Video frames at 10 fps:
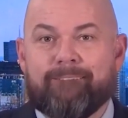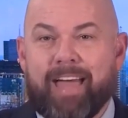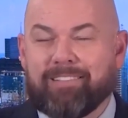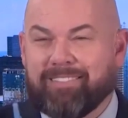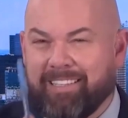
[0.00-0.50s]

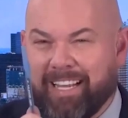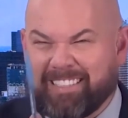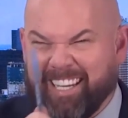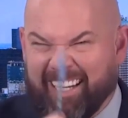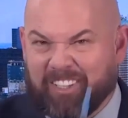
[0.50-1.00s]

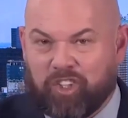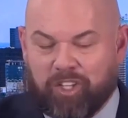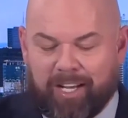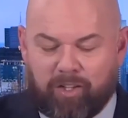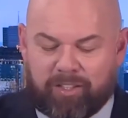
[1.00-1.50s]
That's a
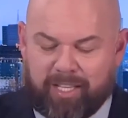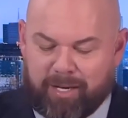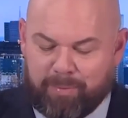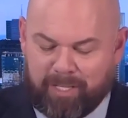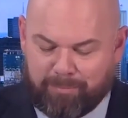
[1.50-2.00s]
hunch. I'll look that
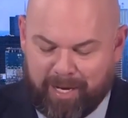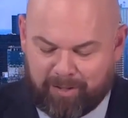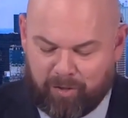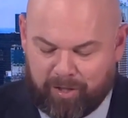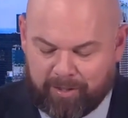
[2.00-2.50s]
up and get
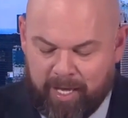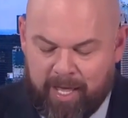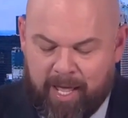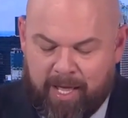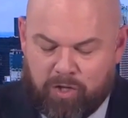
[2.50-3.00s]
back to you on it.
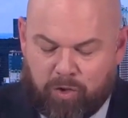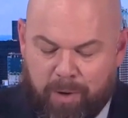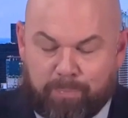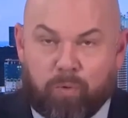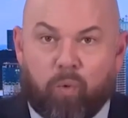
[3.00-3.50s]

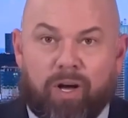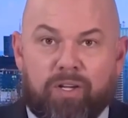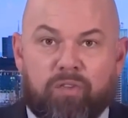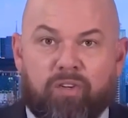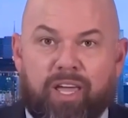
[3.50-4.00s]
Trump
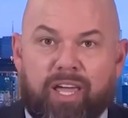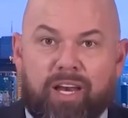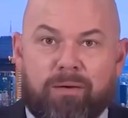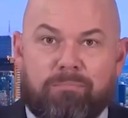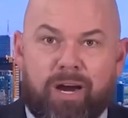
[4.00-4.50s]
was
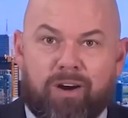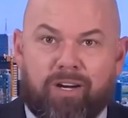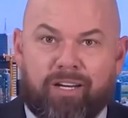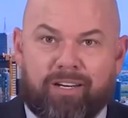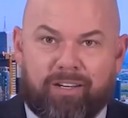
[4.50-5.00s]
in
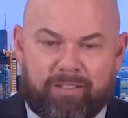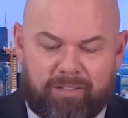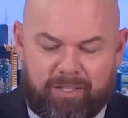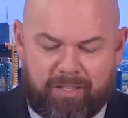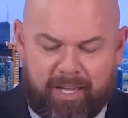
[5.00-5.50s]
Maryland
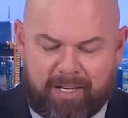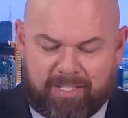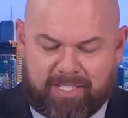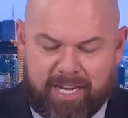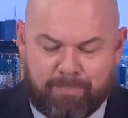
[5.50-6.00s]
at
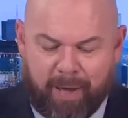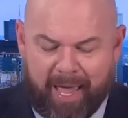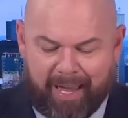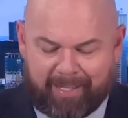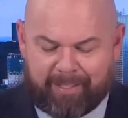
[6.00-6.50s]

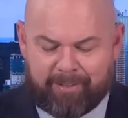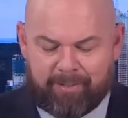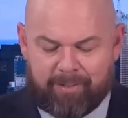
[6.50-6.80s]
CPAC.